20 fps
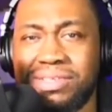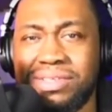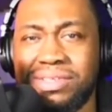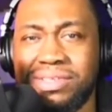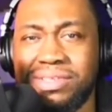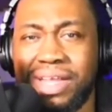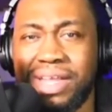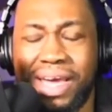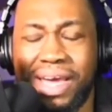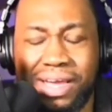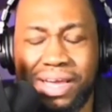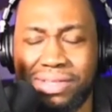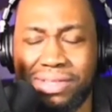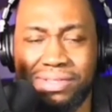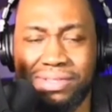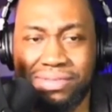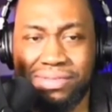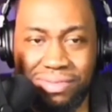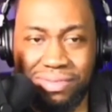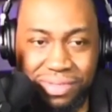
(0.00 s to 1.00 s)
Like,
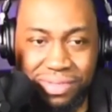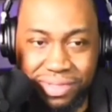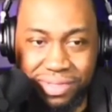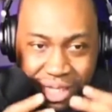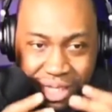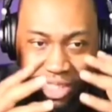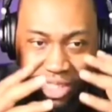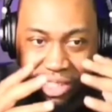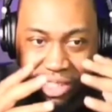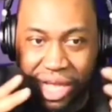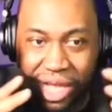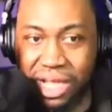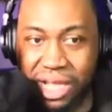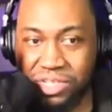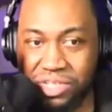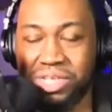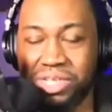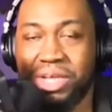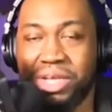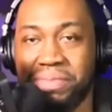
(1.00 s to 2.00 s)
let's
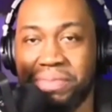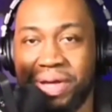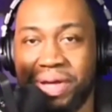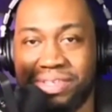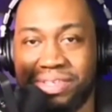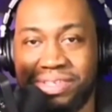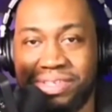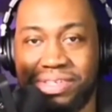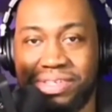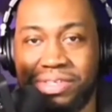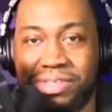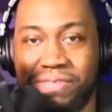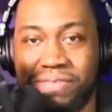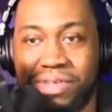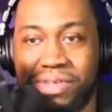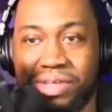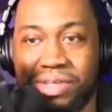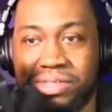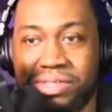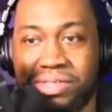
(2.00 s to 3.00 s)
logically make sense of
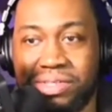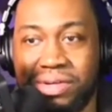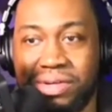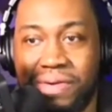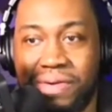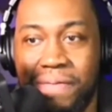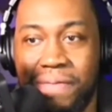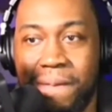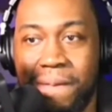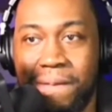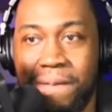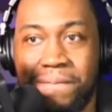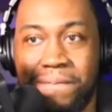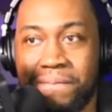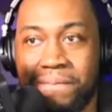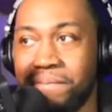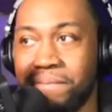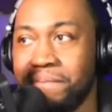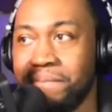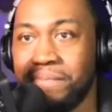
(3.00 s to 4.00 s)
this.
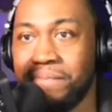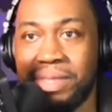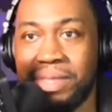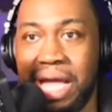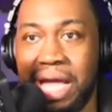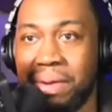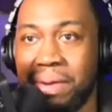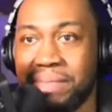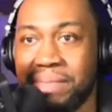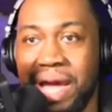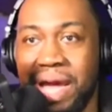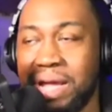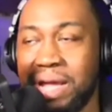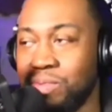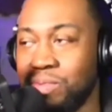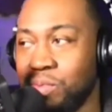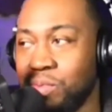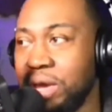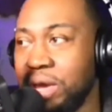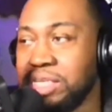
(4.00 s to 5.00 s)
I'm not
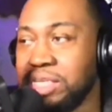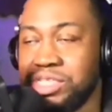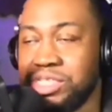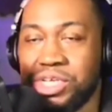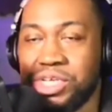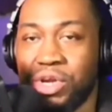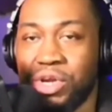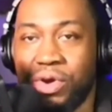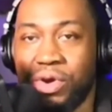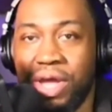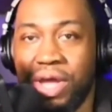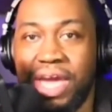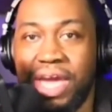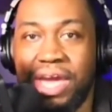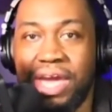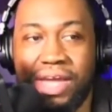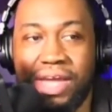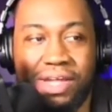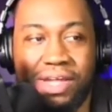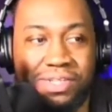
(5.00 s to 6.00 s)
raising your
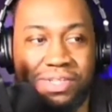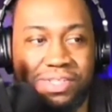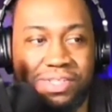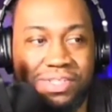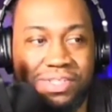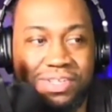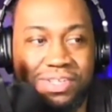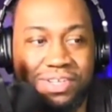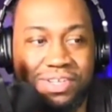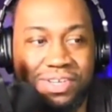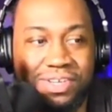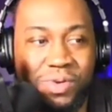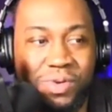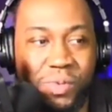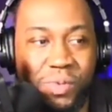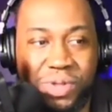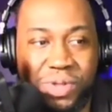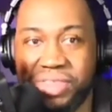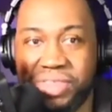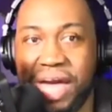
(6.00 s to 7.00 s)
hand
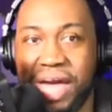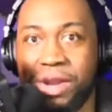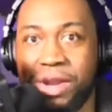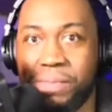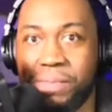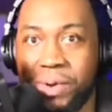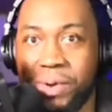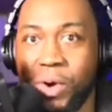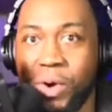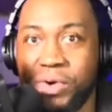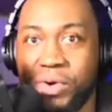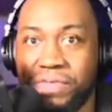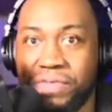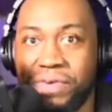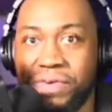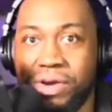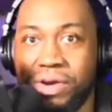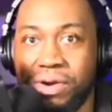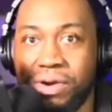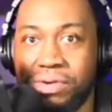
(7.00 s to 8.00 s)
without a motive
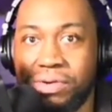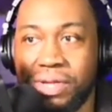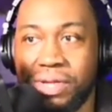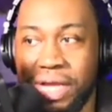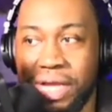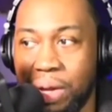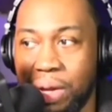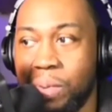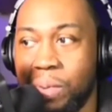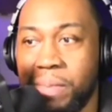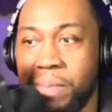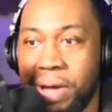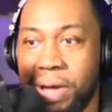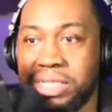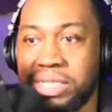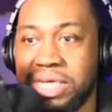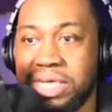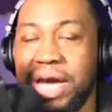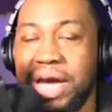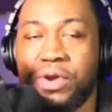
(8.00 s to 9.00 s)
here. Like, I want
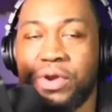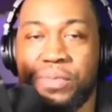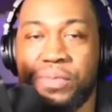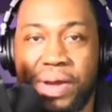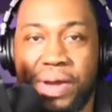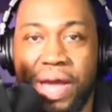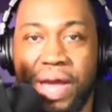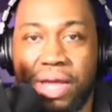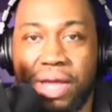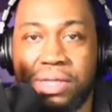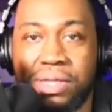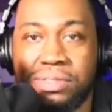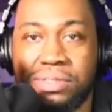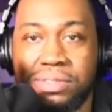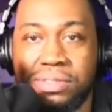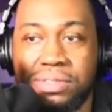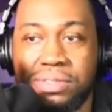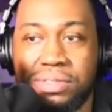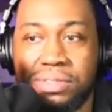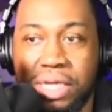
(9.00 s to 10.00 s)
my title back.
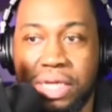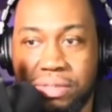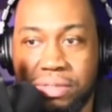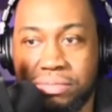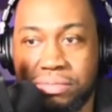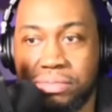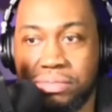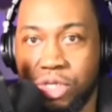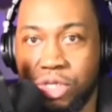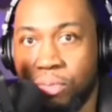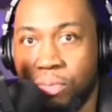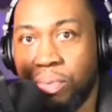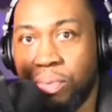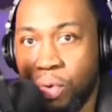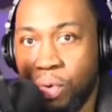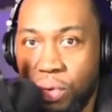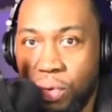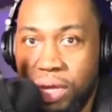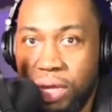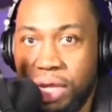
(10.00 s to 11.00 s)
Like, your
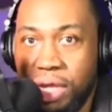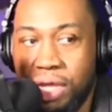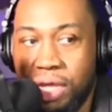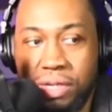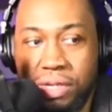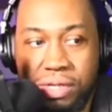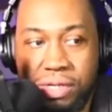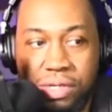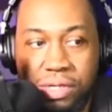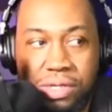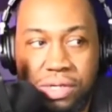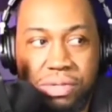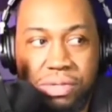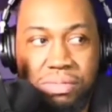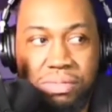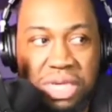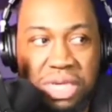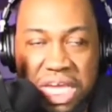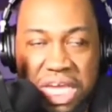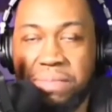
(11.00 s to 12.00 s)
boy
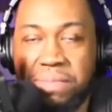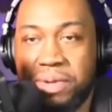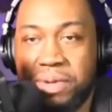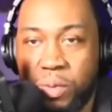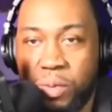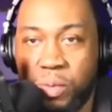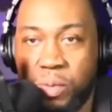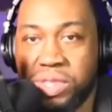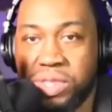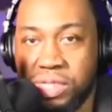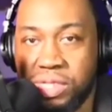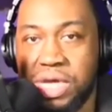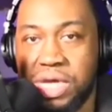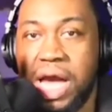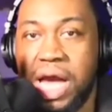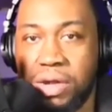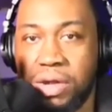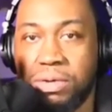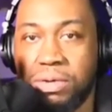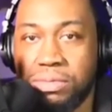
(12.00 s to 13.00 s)
hit me with the
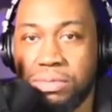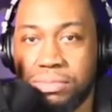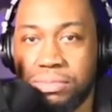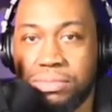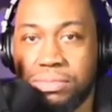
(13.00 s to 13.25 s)
title.